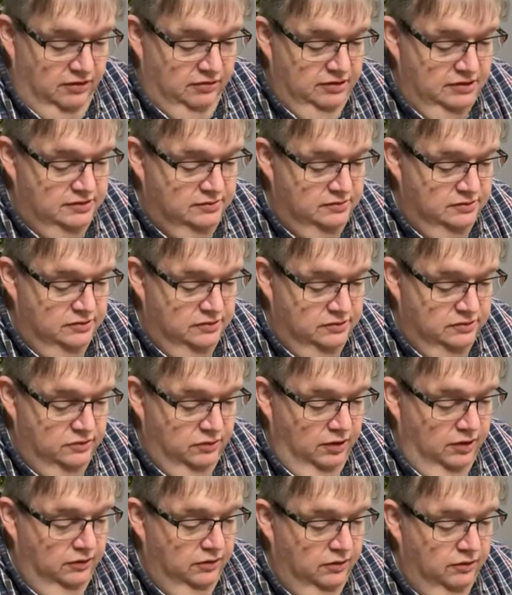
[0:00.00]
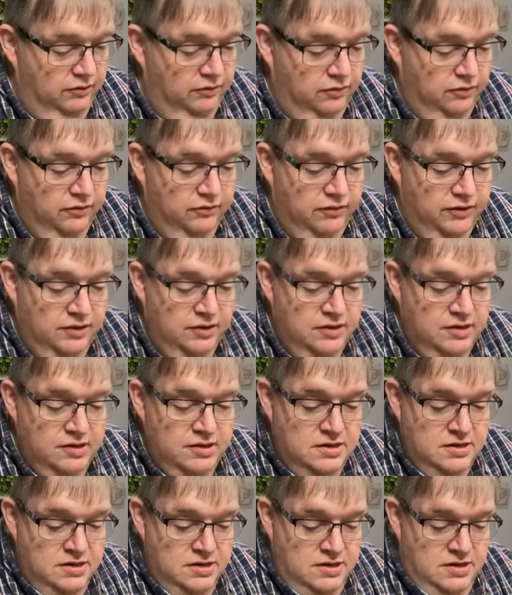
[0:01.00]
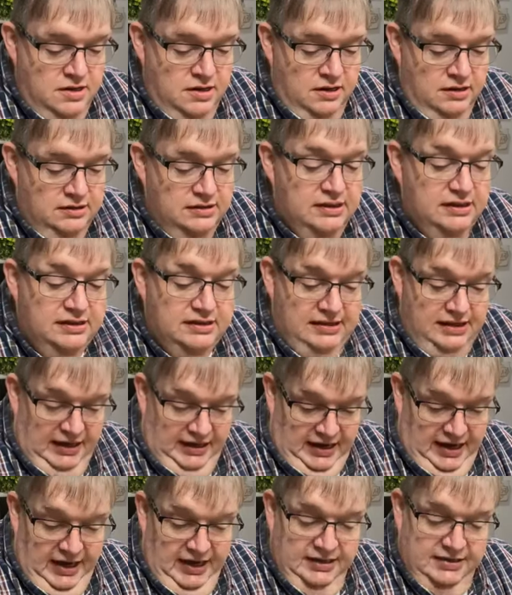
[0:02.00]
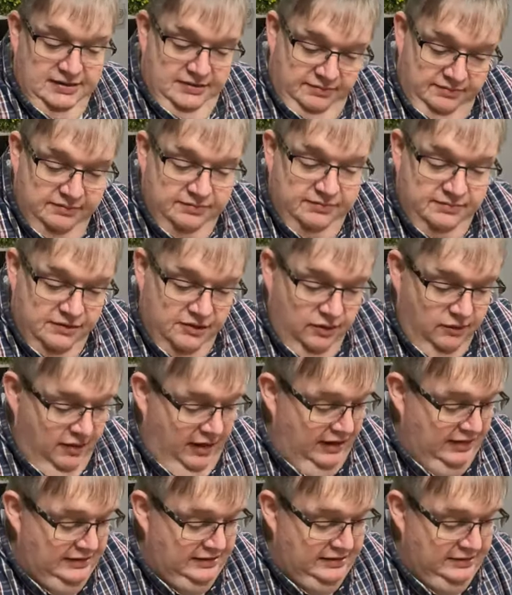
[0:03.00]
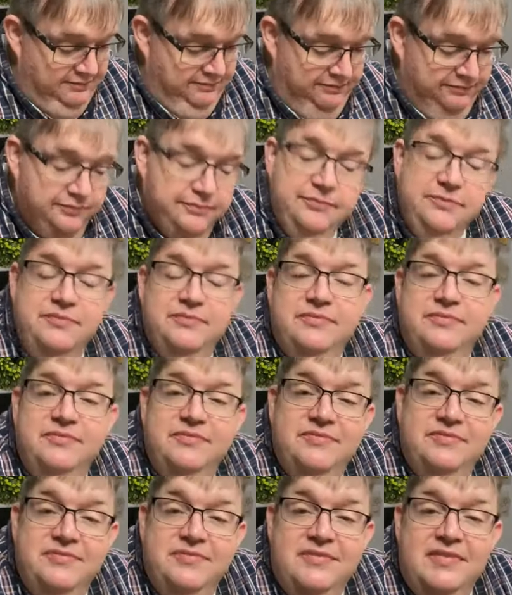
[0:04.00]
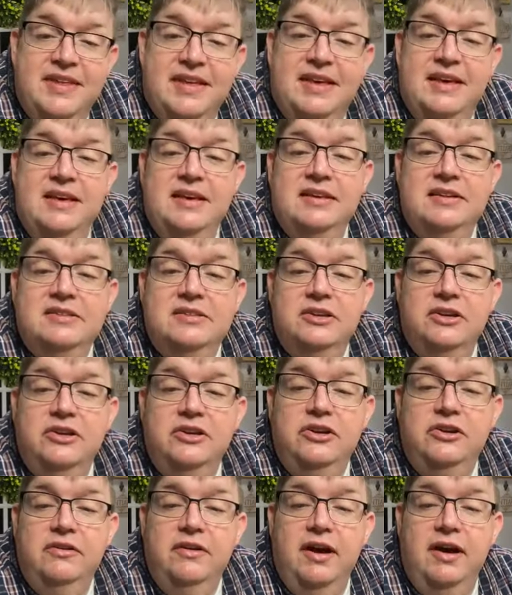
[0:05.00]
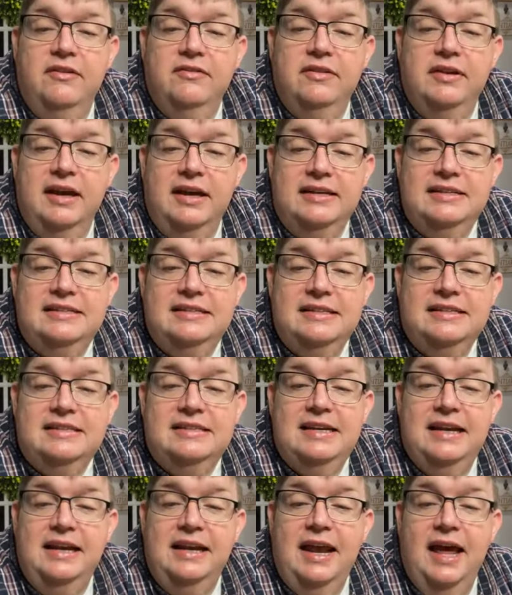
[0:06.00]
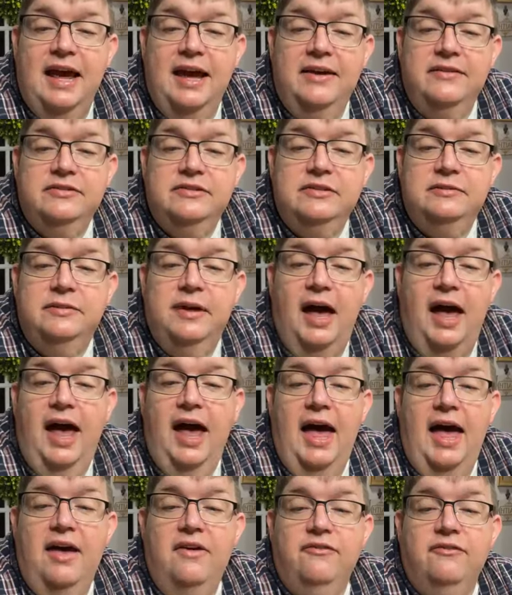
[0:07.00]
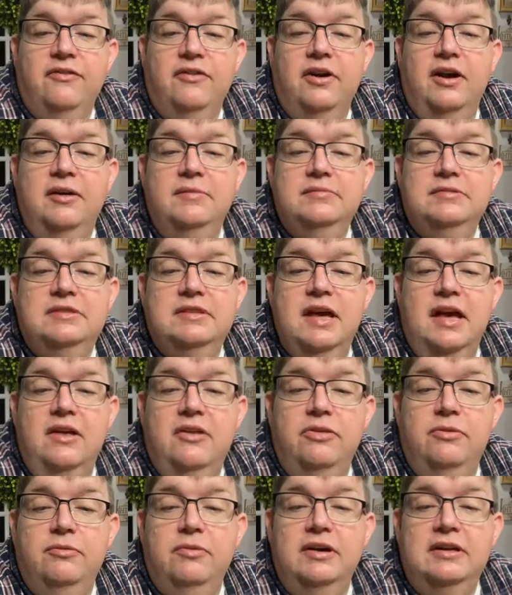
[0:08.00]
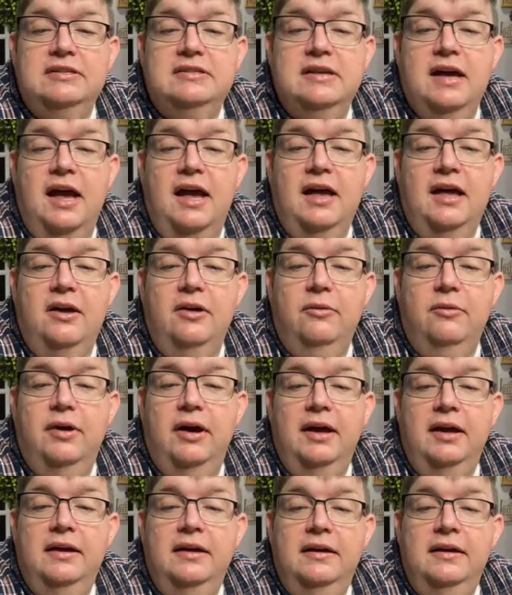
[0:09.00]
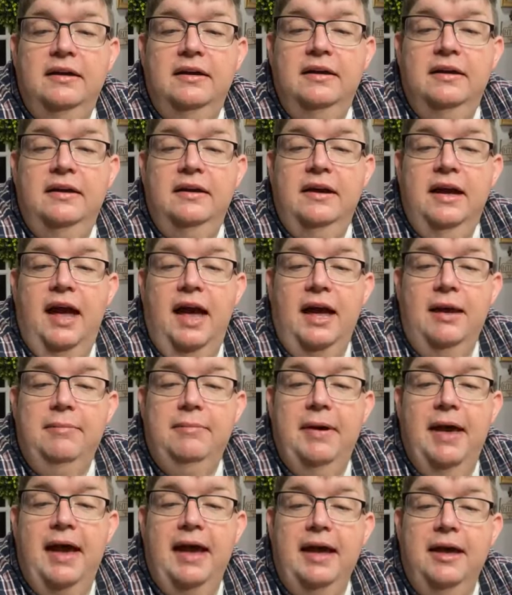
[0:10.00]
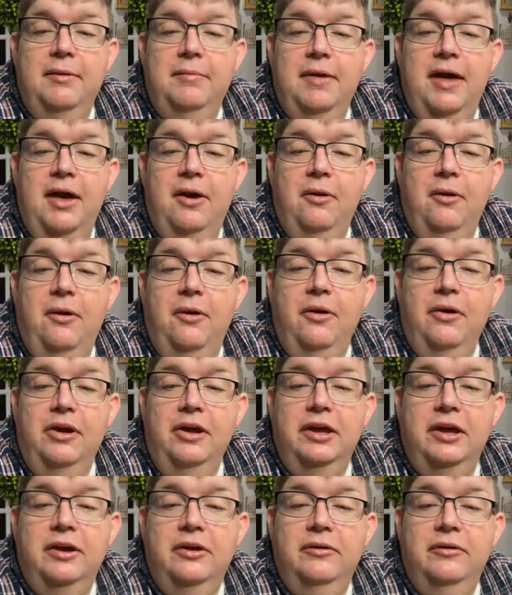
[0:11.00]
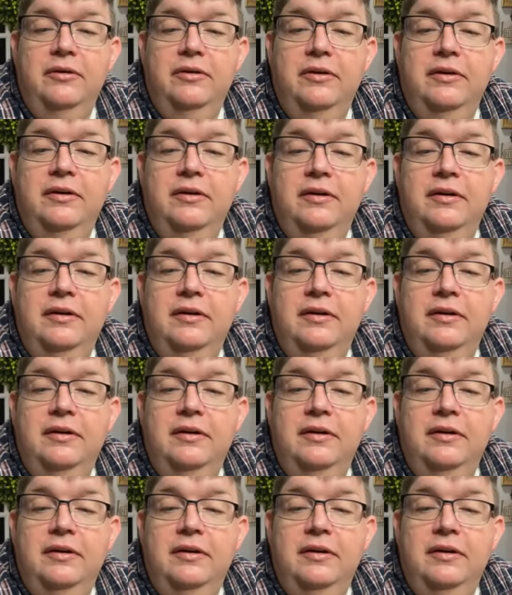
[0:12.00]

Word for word: no, this one's 12, 13, 16 eggs, two eights. So you do have 16 halves. Hi from southwest Iowa. Hey, Pam, how are you?